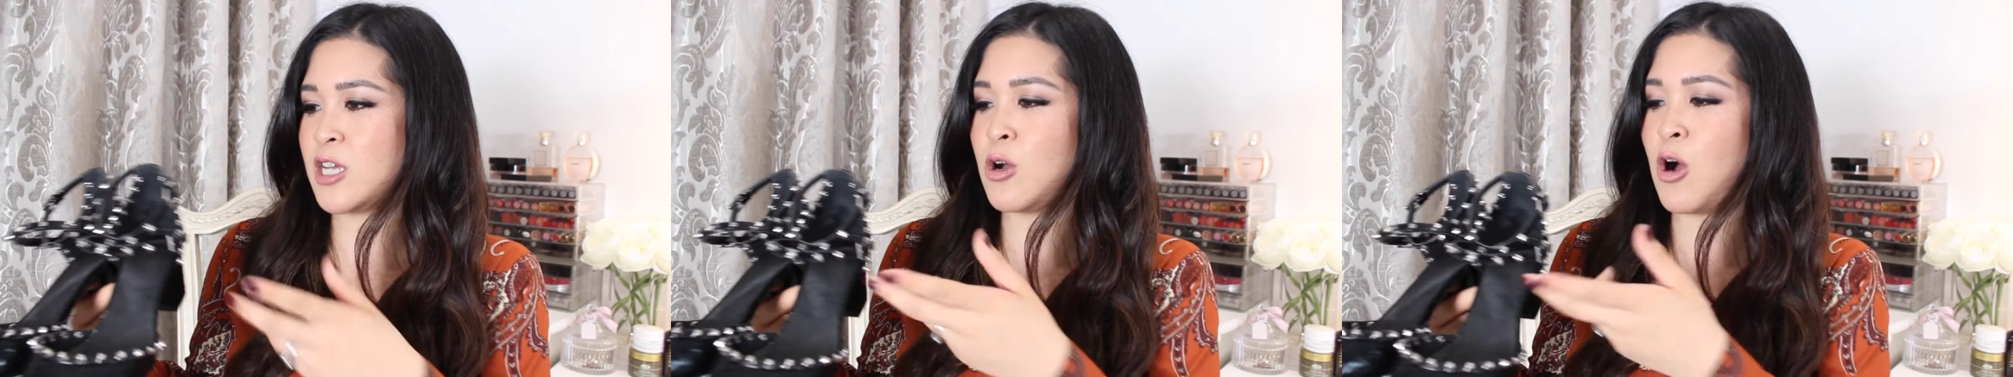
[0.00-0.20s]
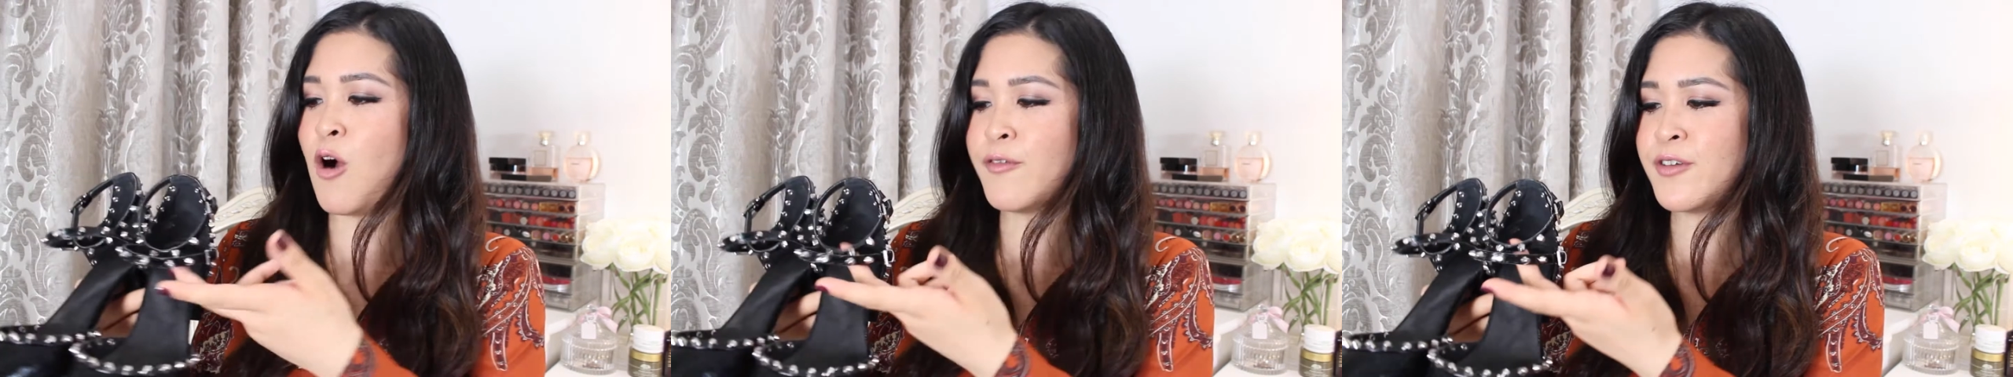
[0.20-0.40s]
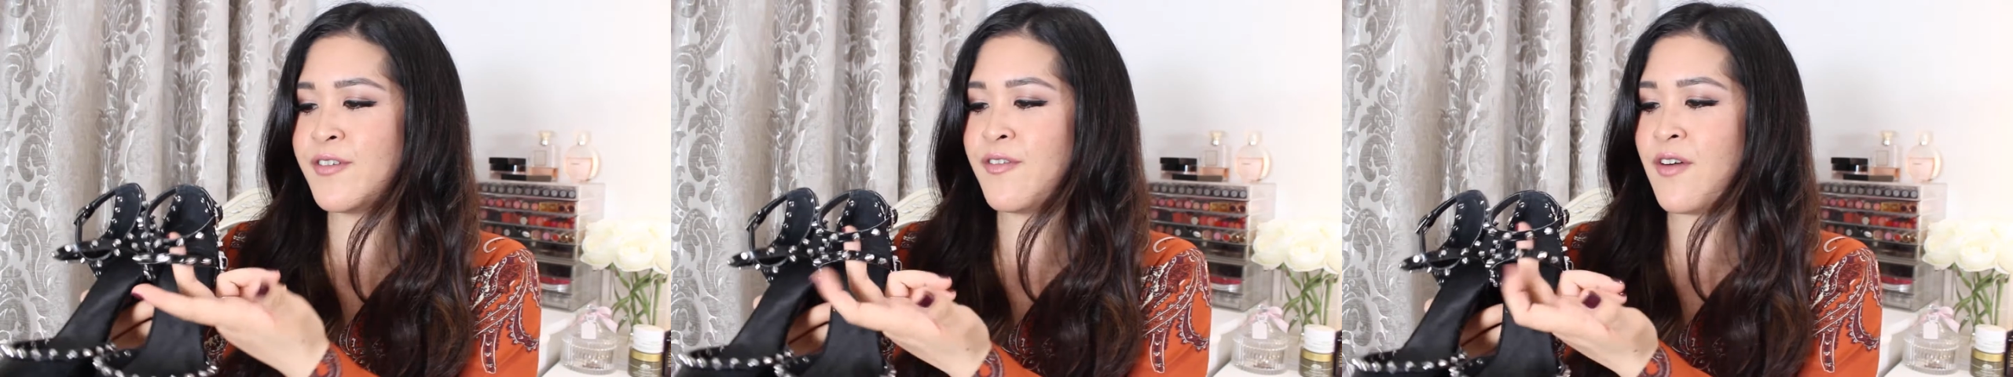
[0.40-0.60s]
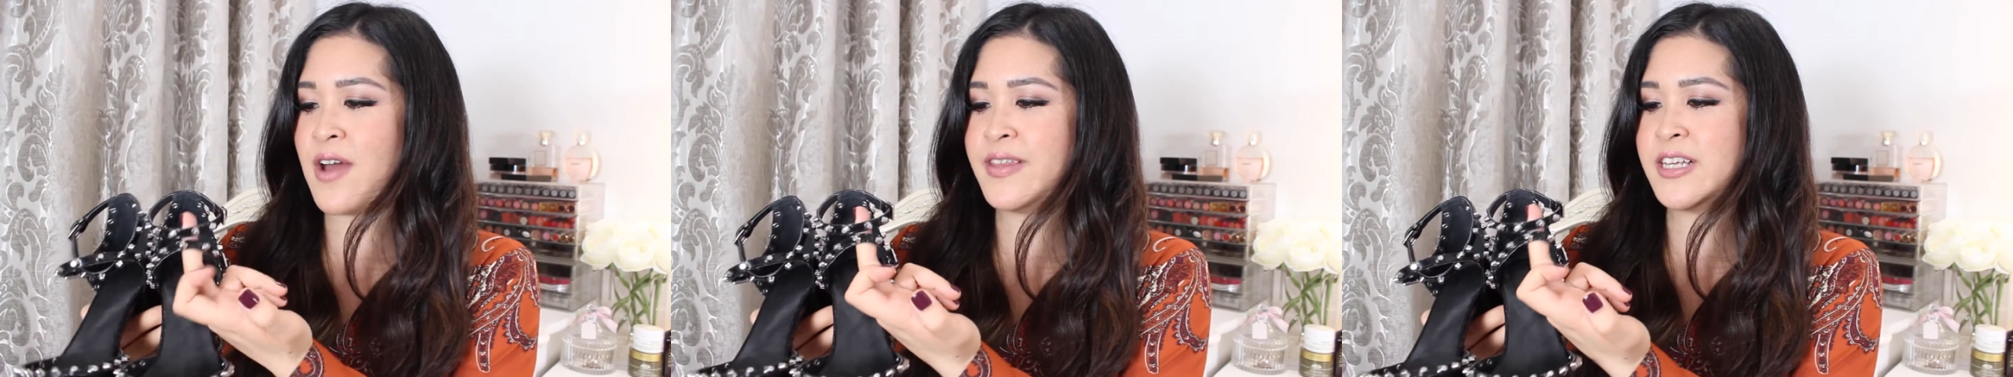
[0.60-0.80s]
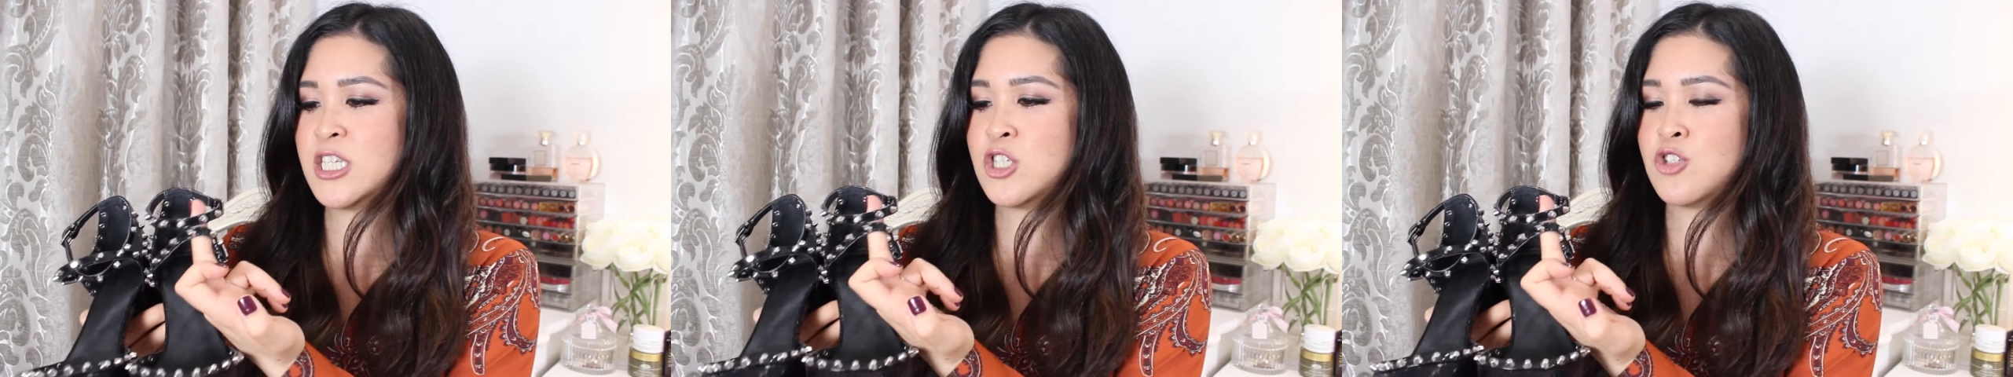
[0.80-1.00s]
I often
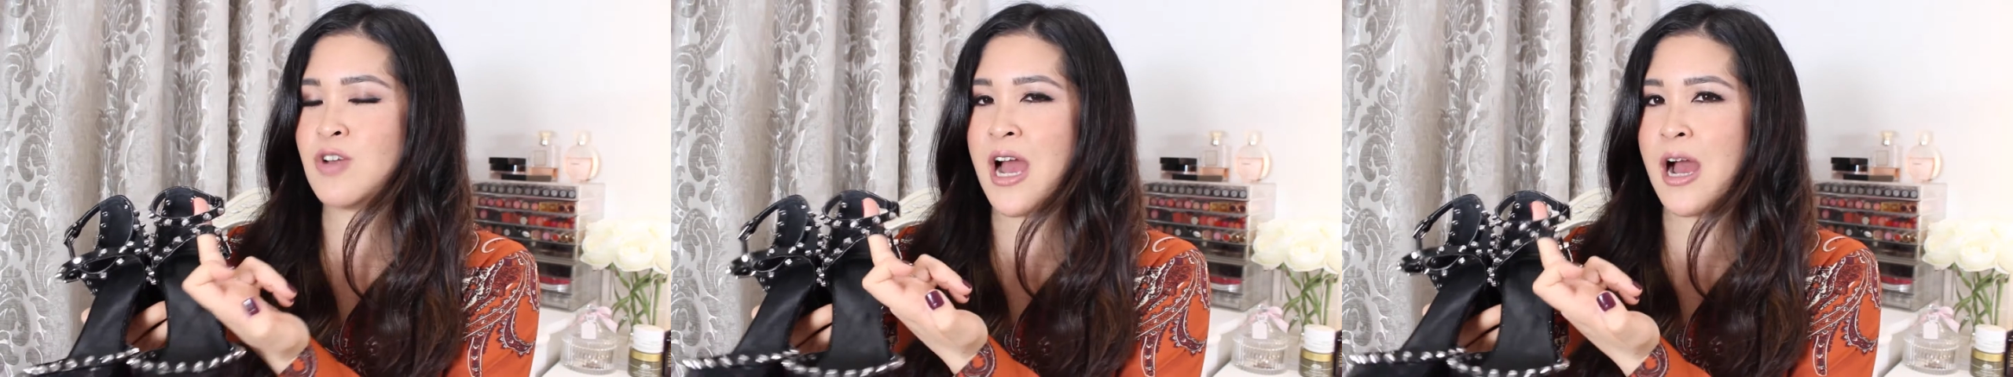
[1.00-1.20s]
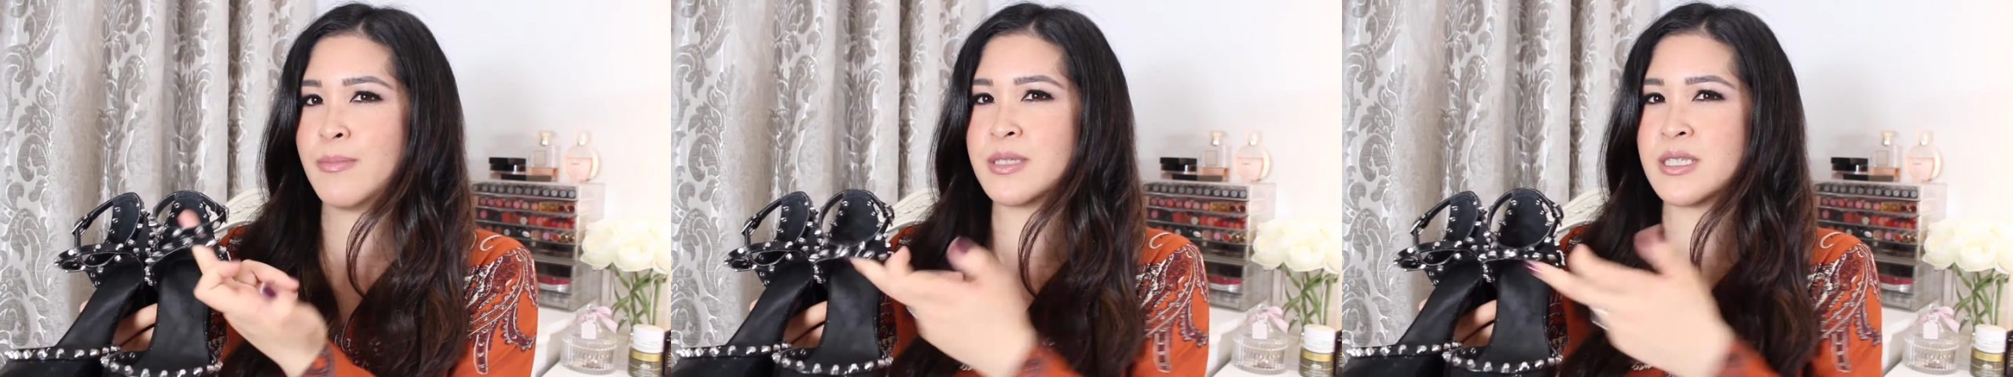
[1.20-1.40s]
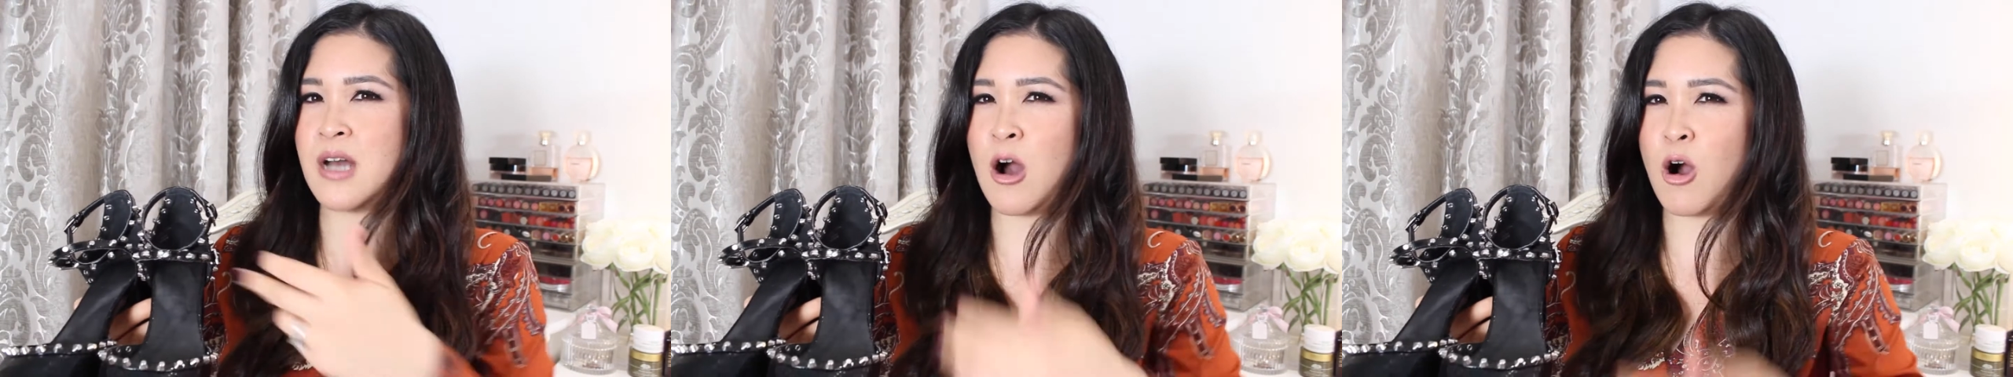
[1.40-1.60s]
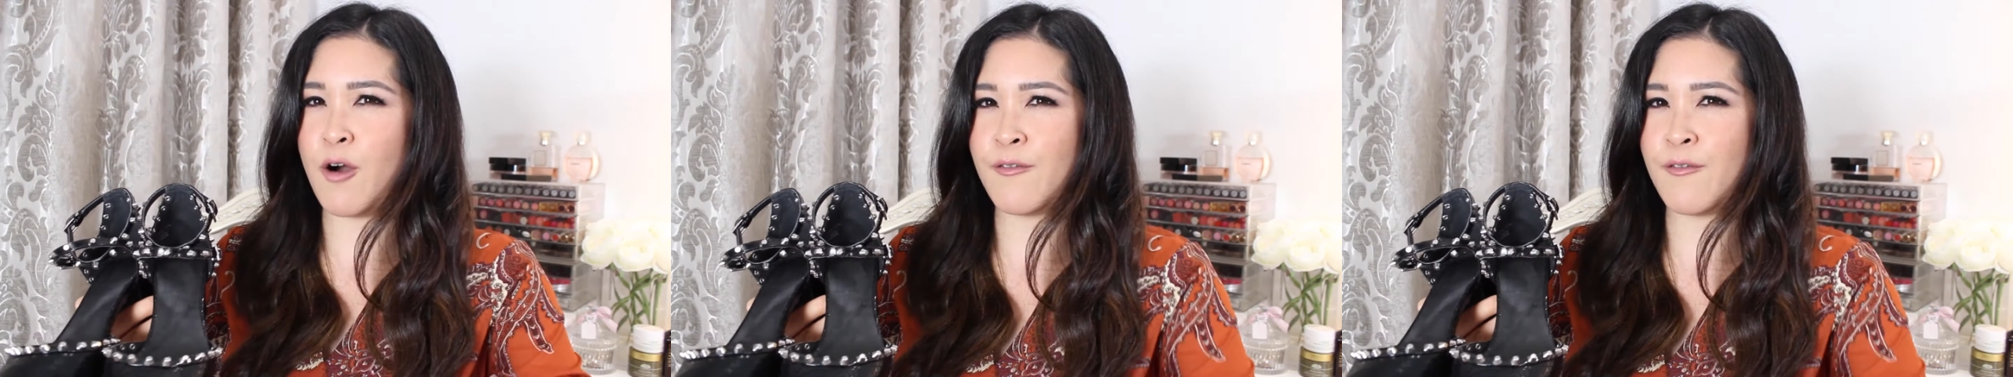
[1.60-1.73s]
find that straps cut